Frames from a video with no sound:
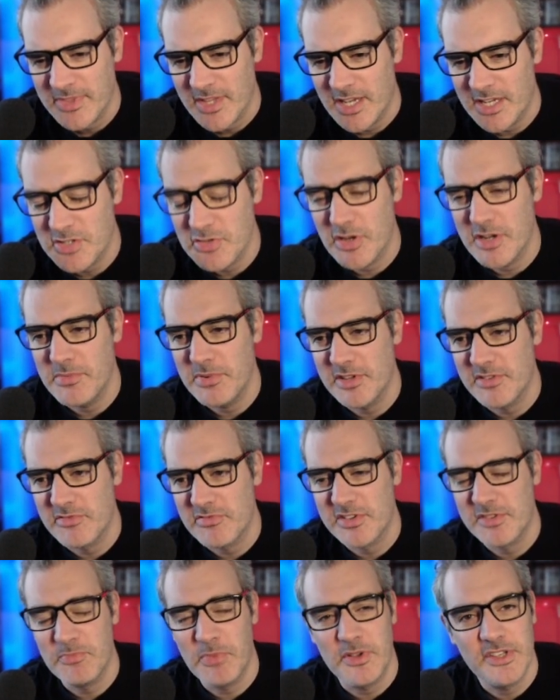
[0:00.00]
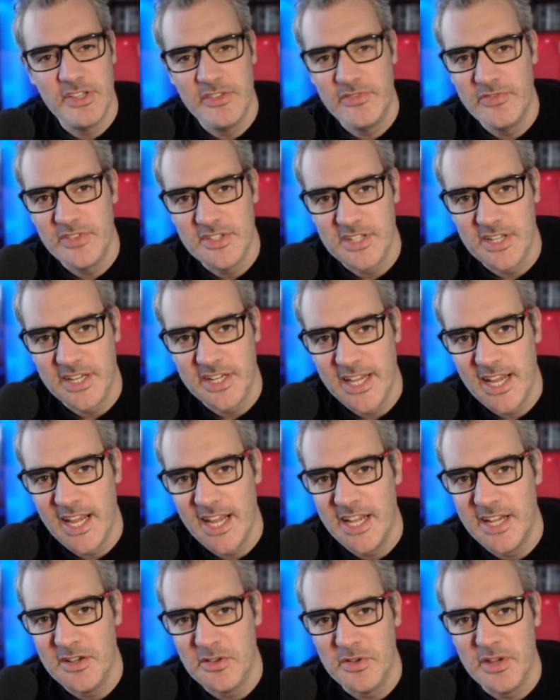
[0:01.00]
I try to be as responsive as I
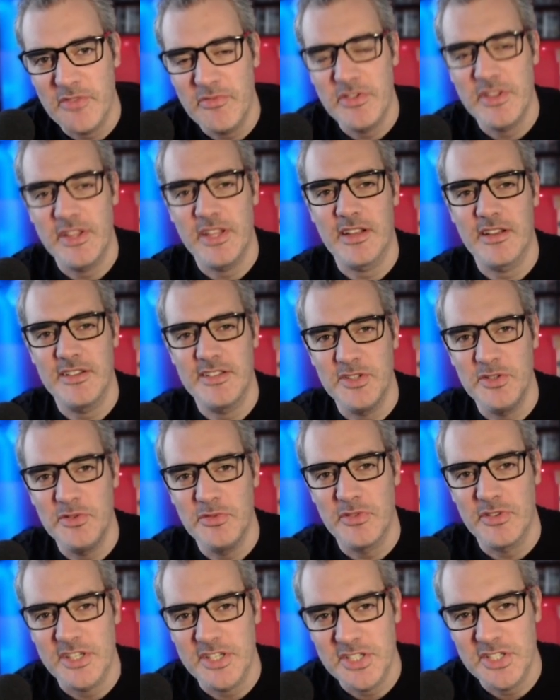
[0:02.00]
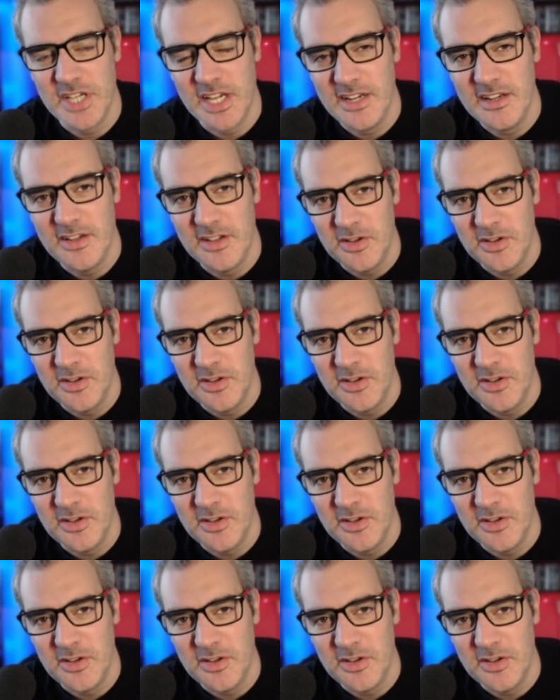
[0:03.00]
can on everything I do on the channel.